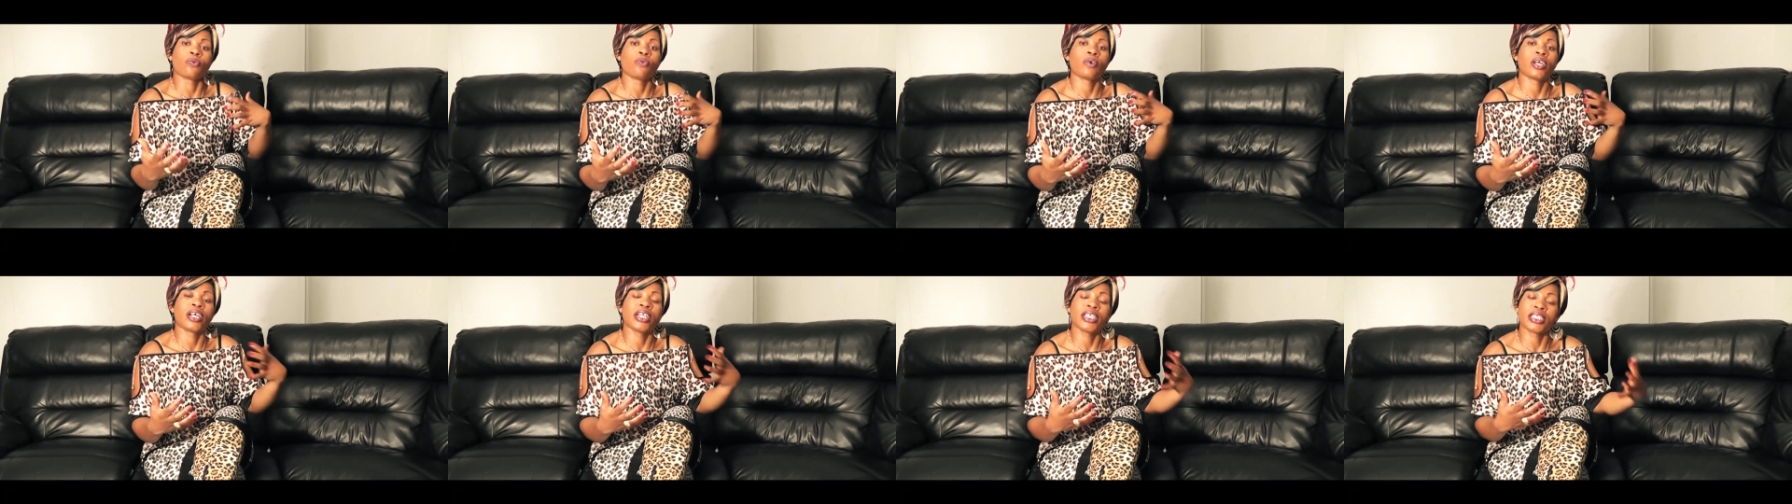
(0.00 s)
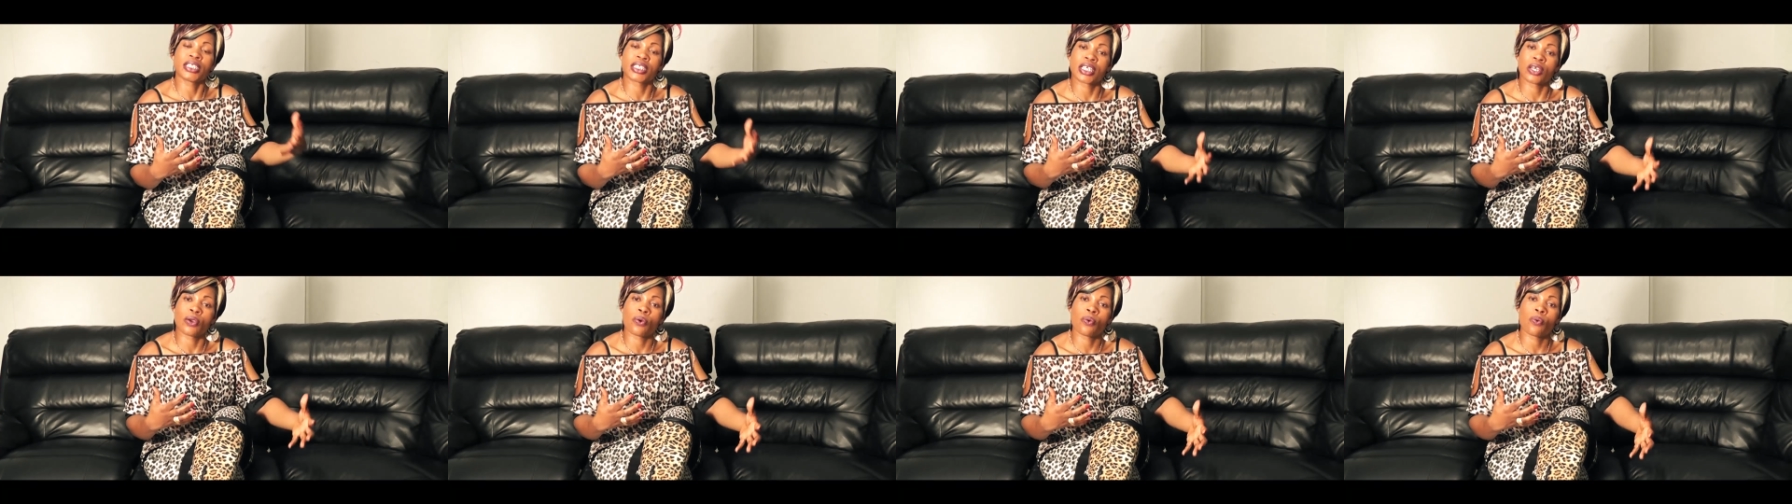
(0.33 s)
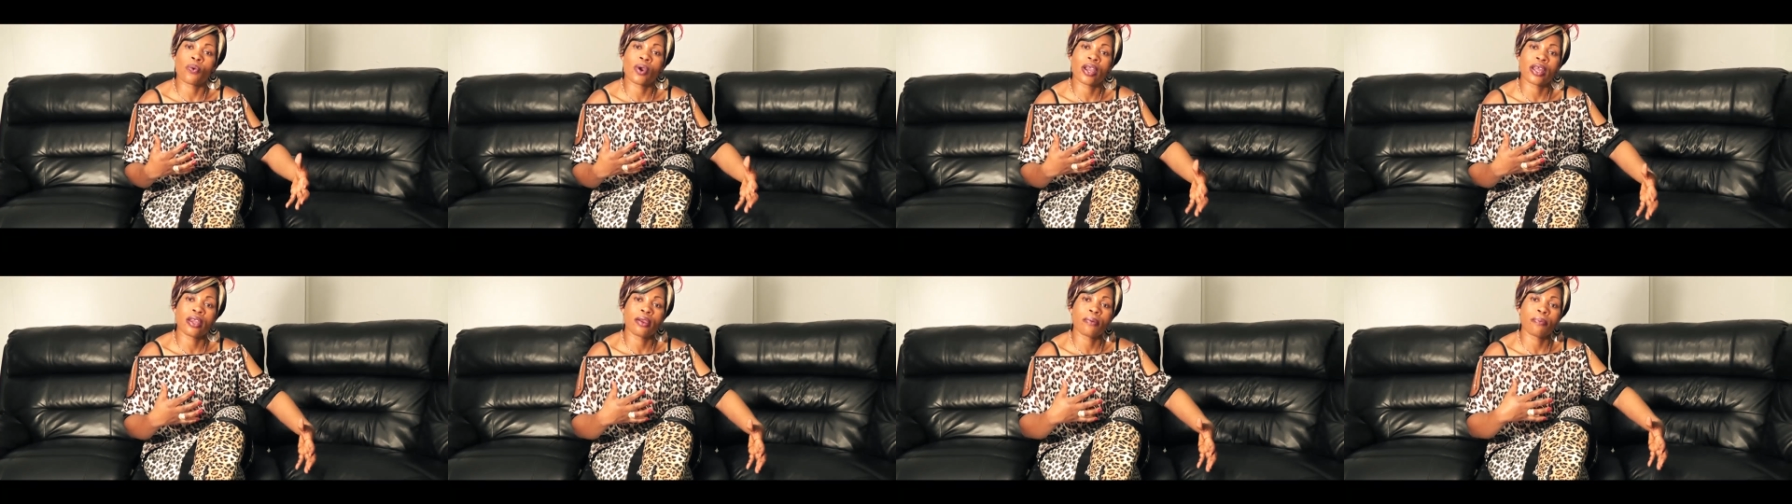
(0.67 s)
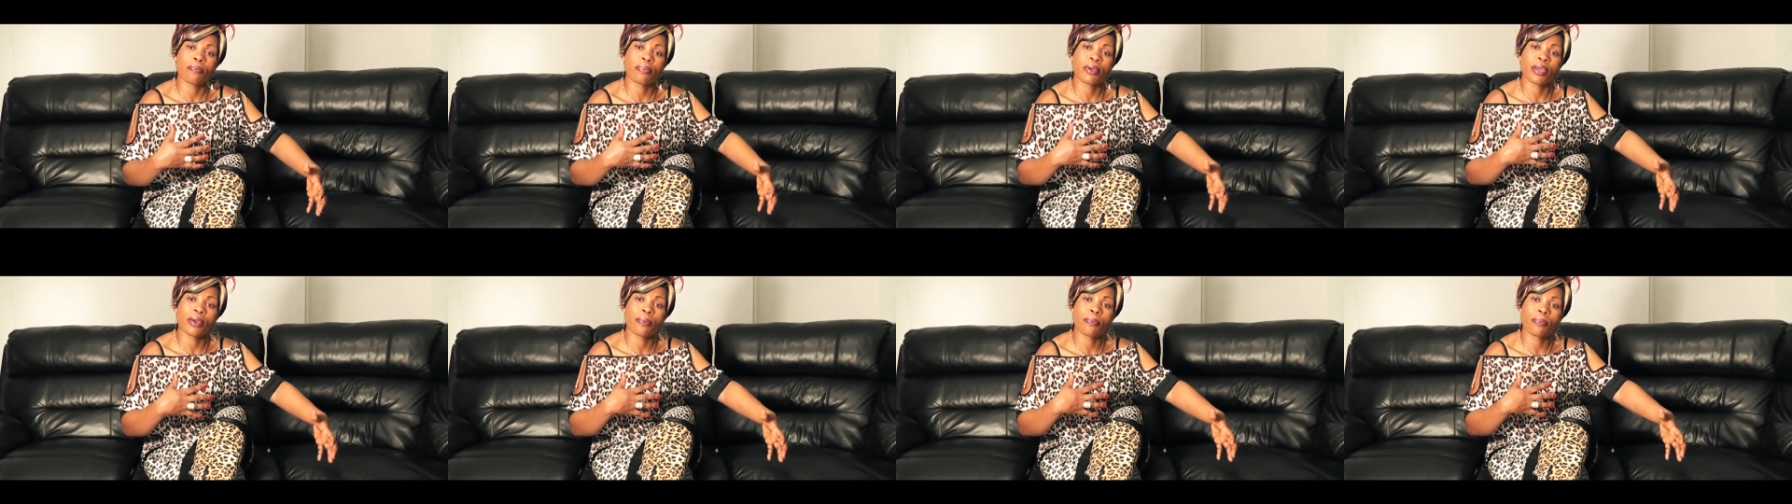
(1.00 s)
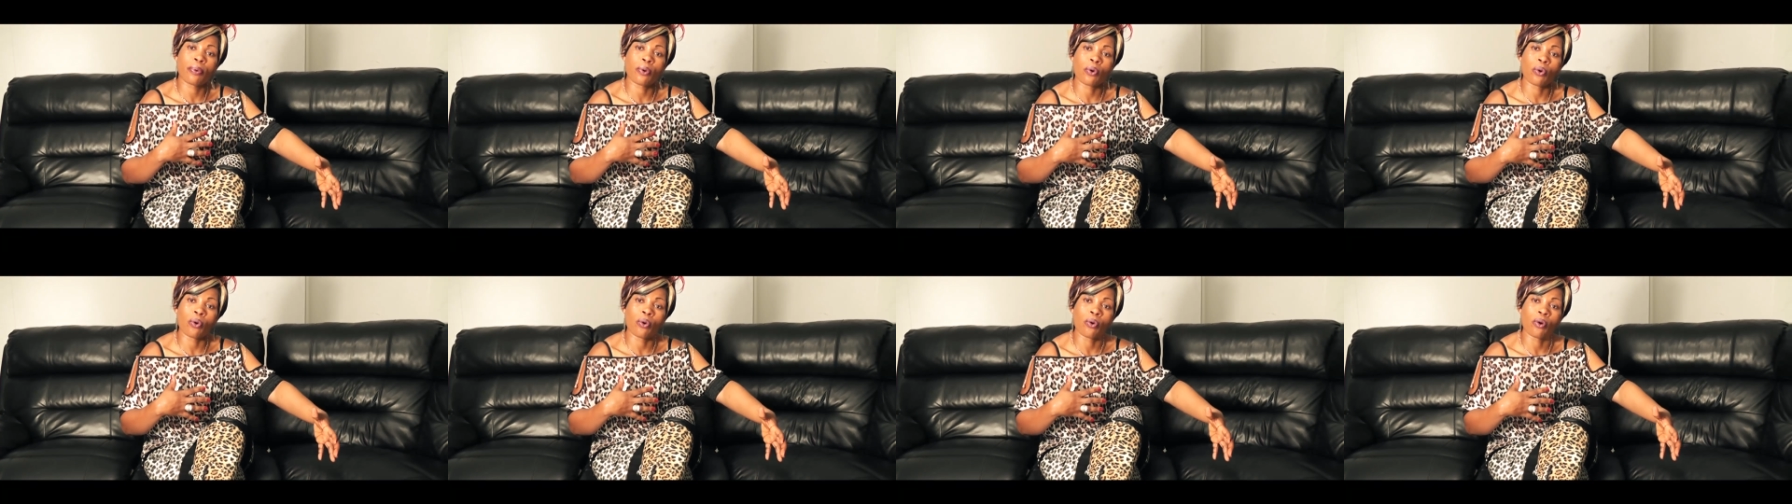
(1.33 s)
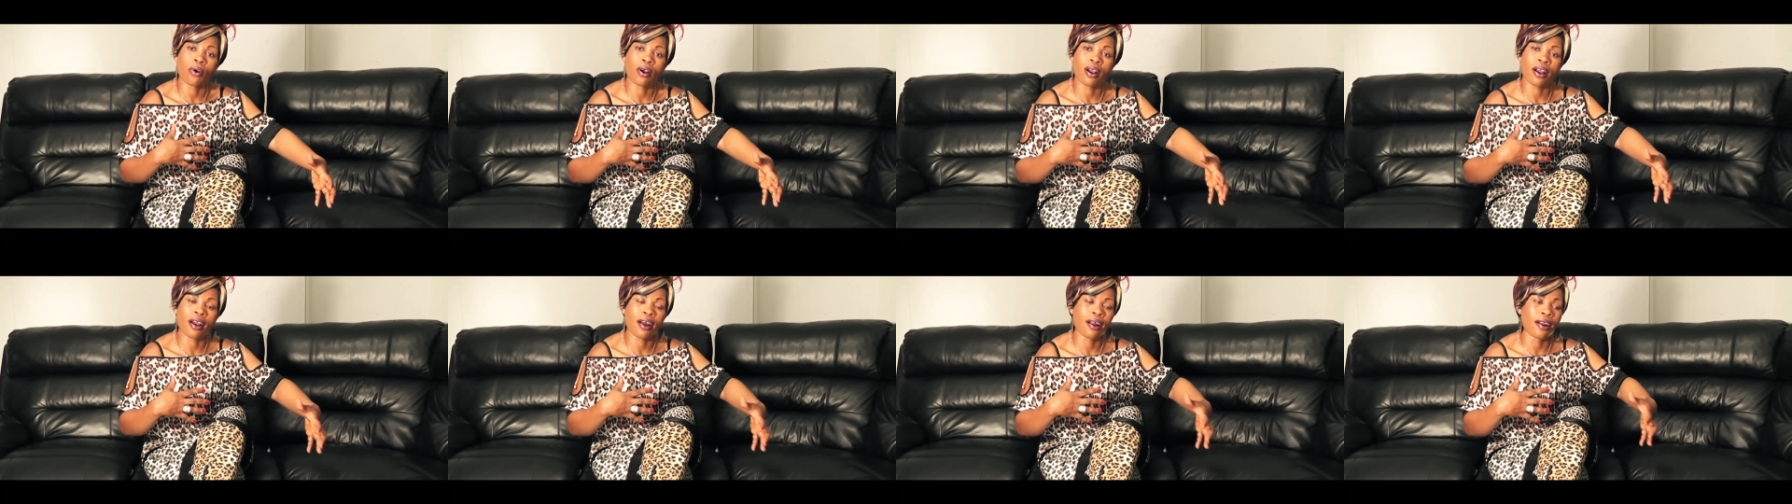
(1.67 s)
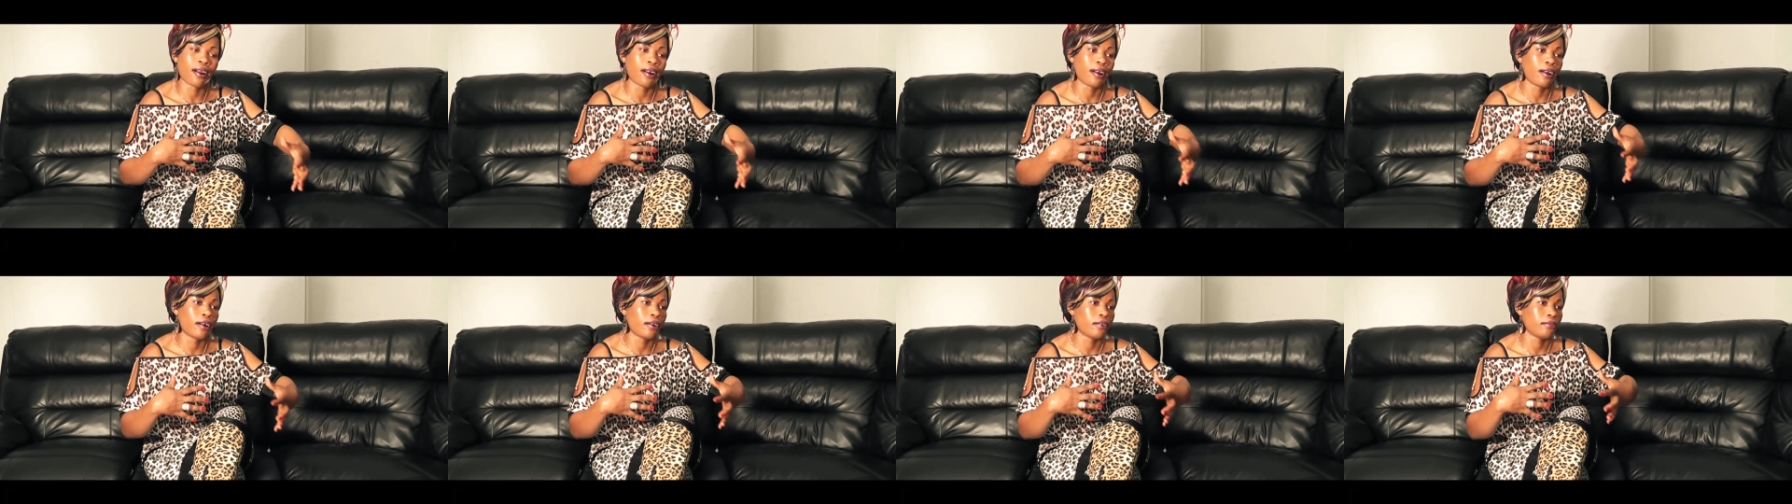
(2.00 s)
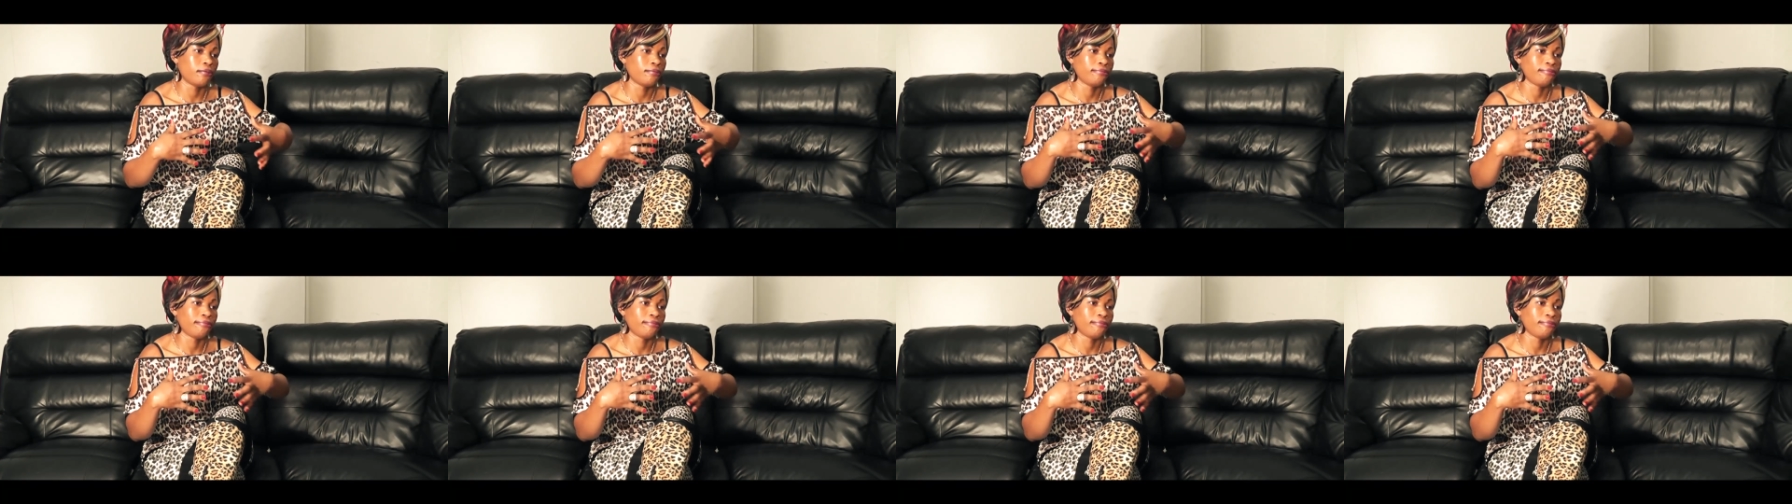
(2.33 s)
will see when people are